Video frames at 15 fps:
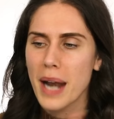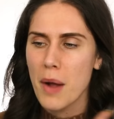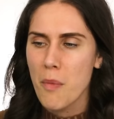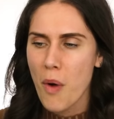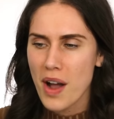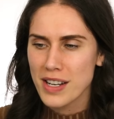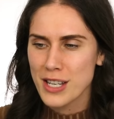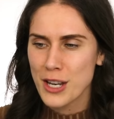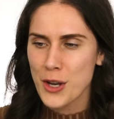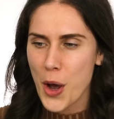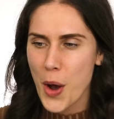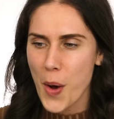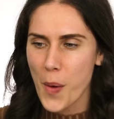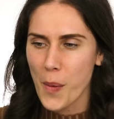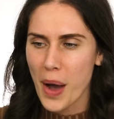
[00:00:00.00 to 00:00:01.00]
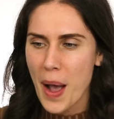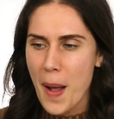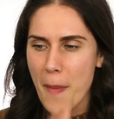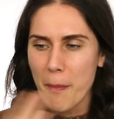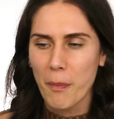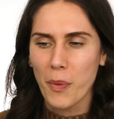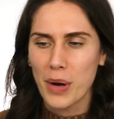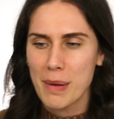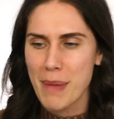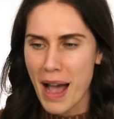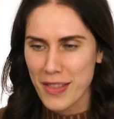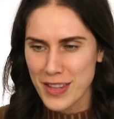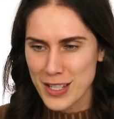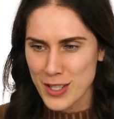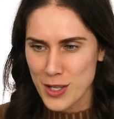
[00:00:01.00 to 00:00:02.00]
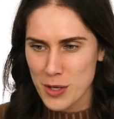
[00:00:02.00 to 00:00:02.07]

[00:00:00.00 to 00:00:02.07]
but I want to know more about this